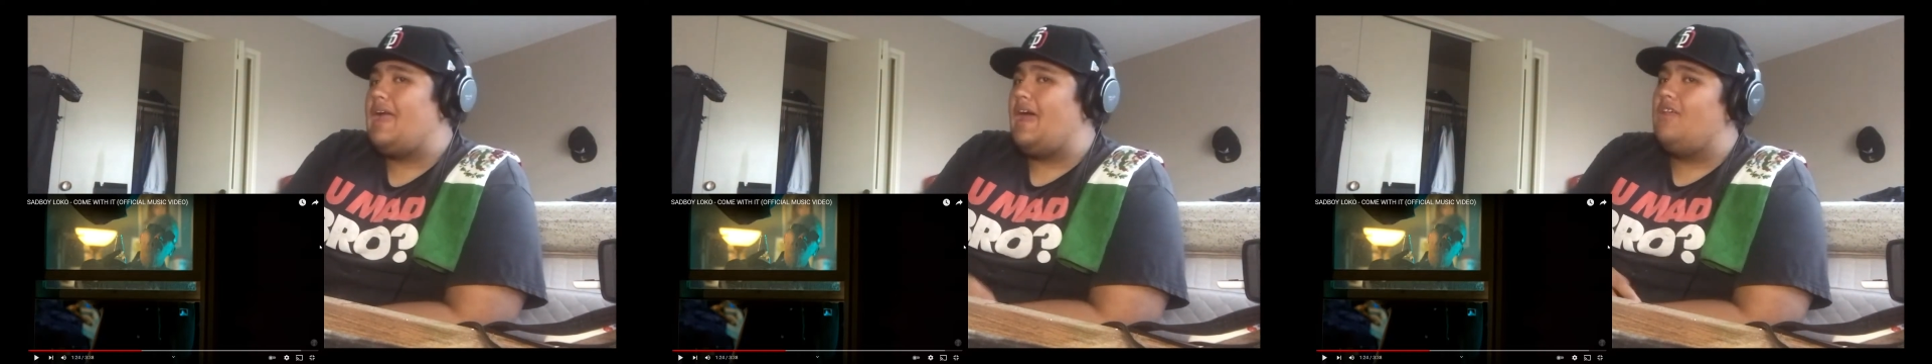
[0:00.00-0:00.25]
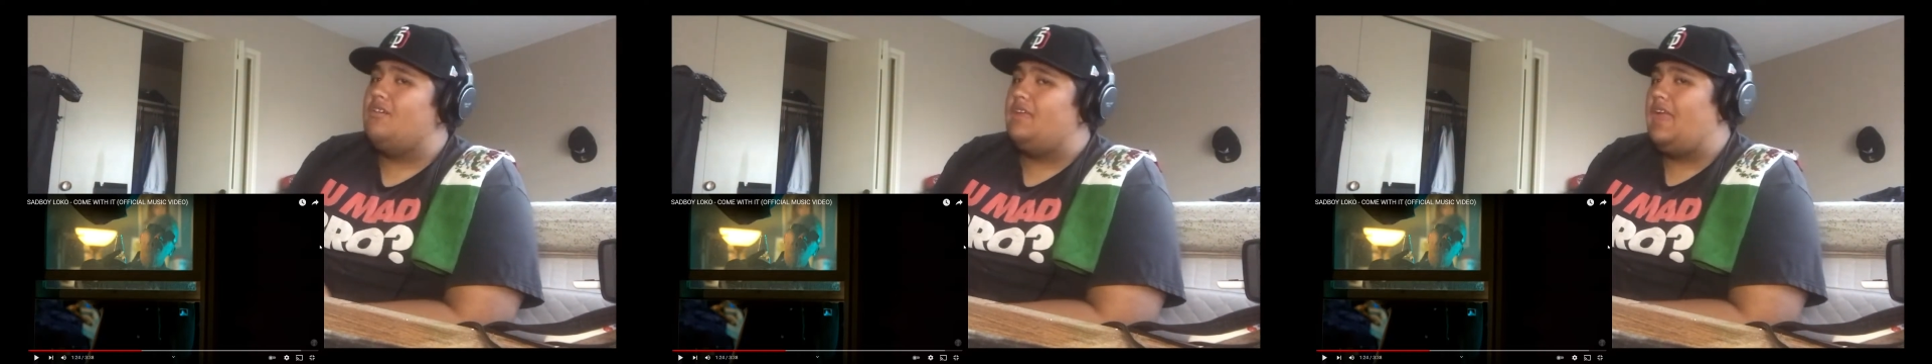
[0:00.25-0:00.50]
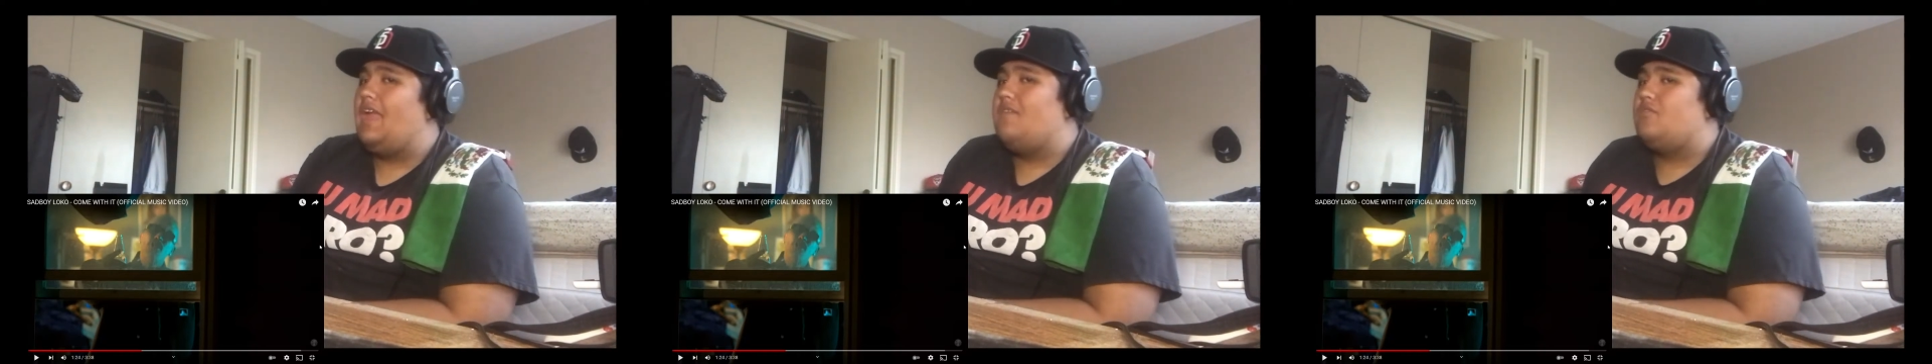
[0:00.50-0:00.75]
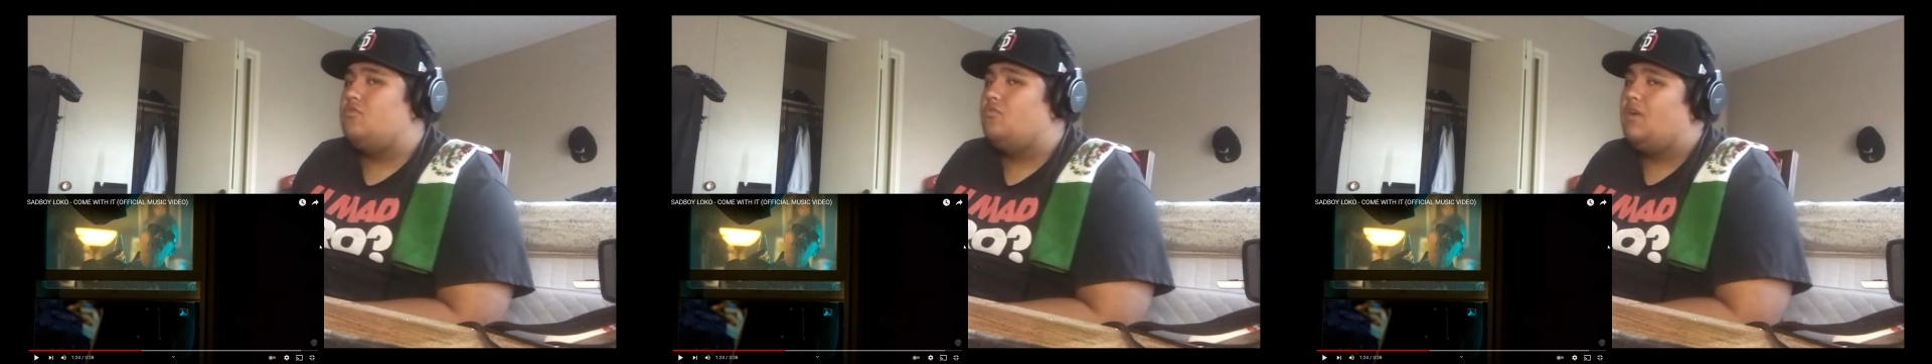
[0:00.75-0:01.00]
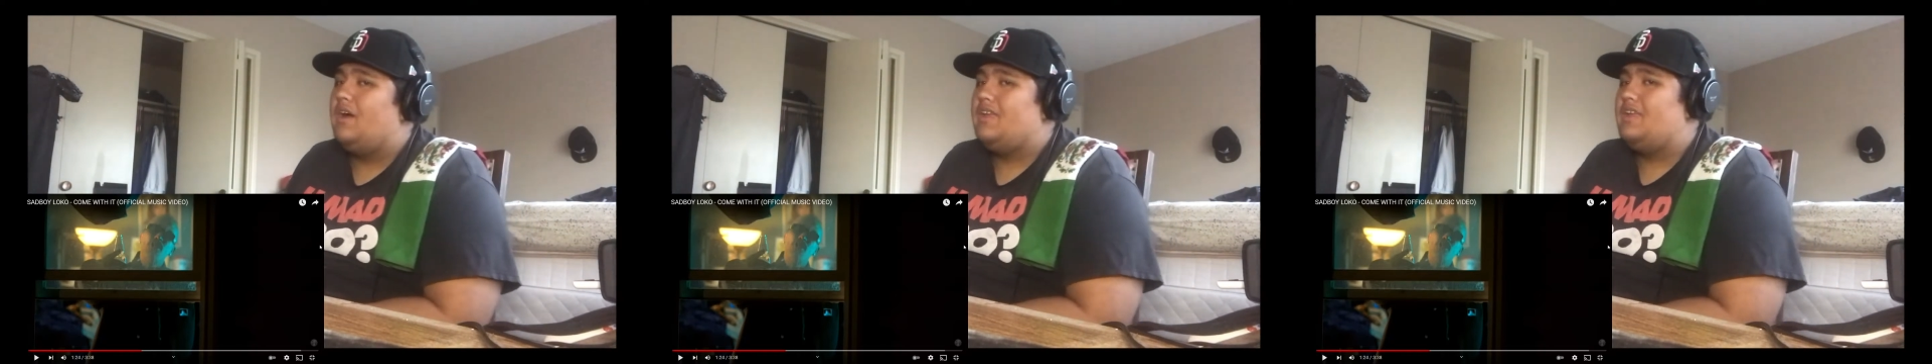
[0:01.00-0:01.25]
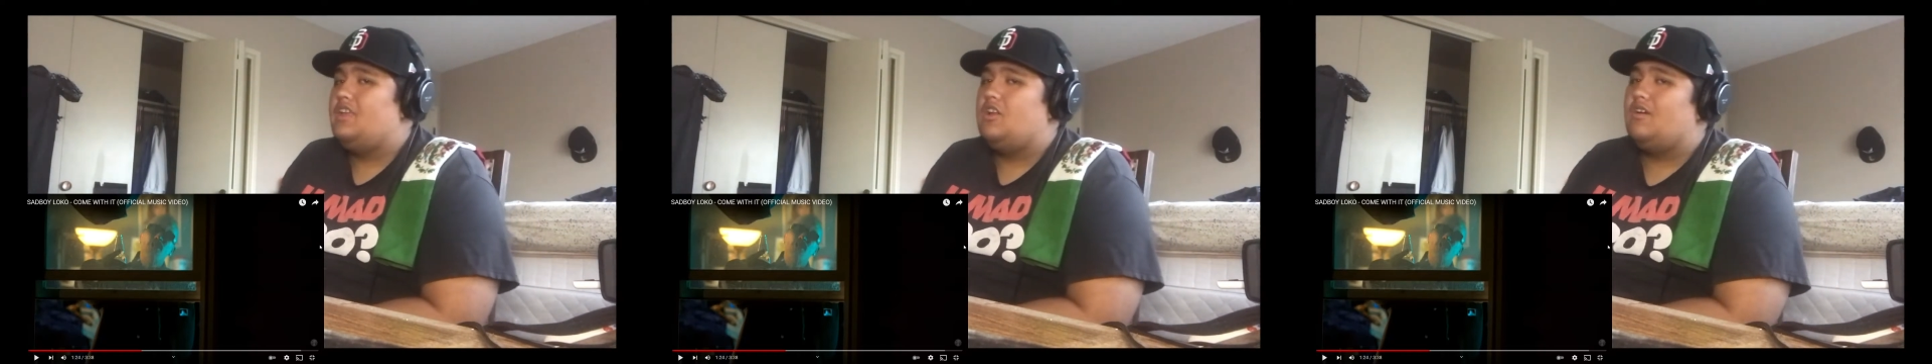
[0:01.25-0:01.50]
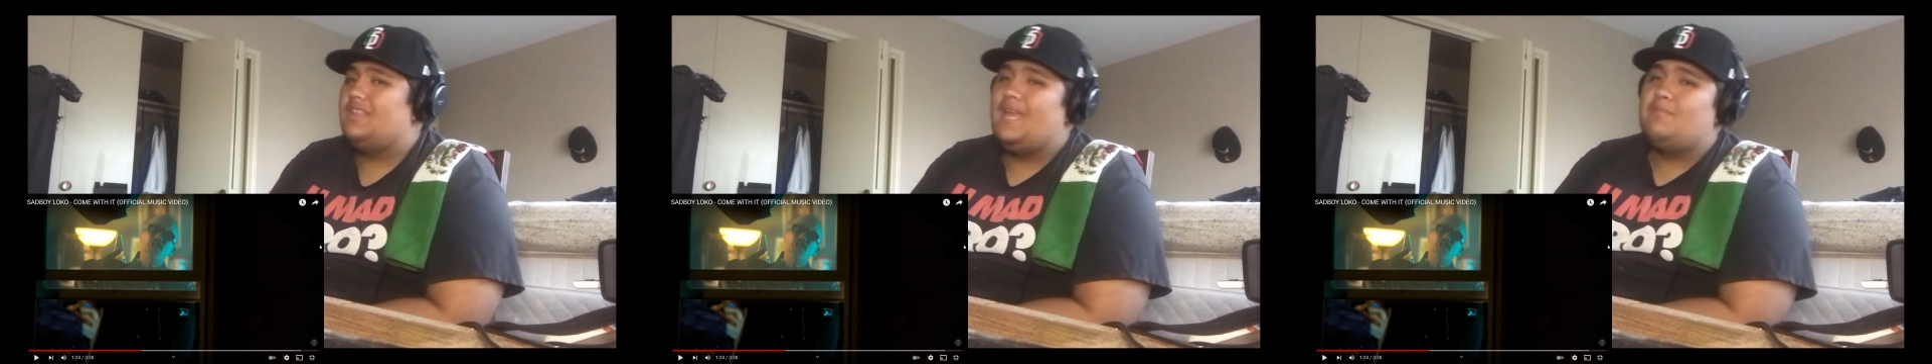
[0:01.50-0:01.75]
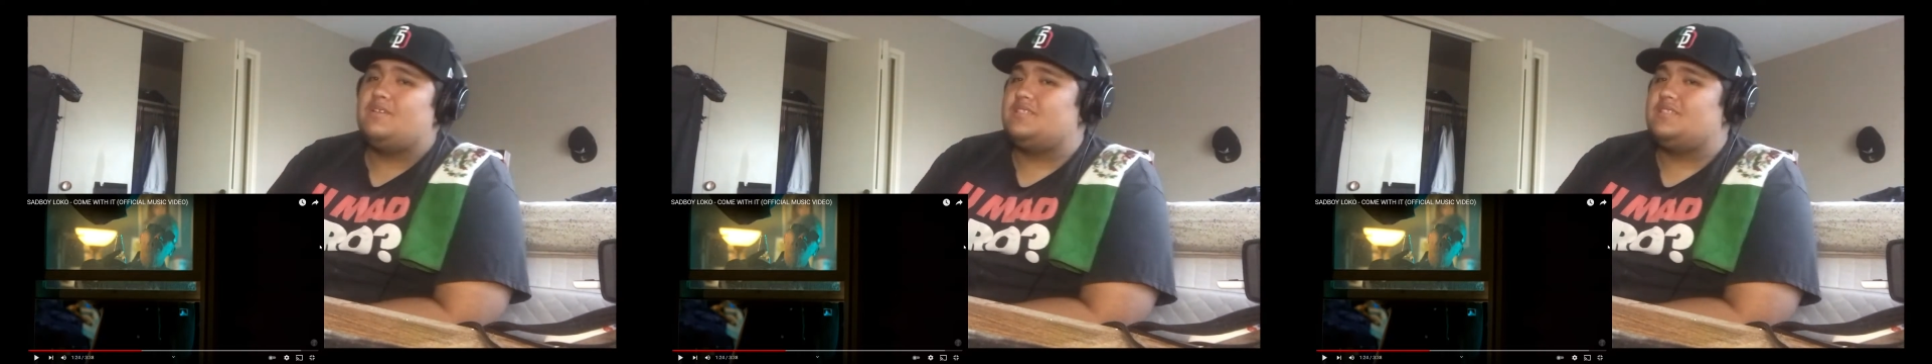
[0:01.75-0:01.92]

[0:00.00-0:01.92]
I don't care if you fucking, you know, claim a